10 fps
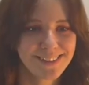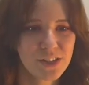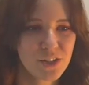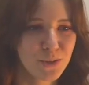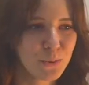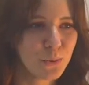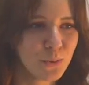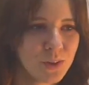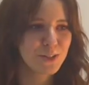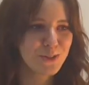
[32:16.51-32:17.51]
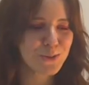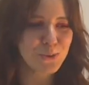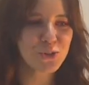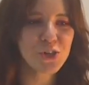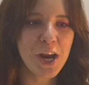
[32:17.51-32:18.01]
to
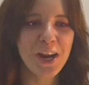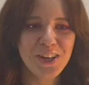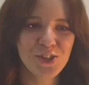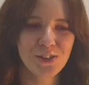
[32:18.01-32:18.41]
to change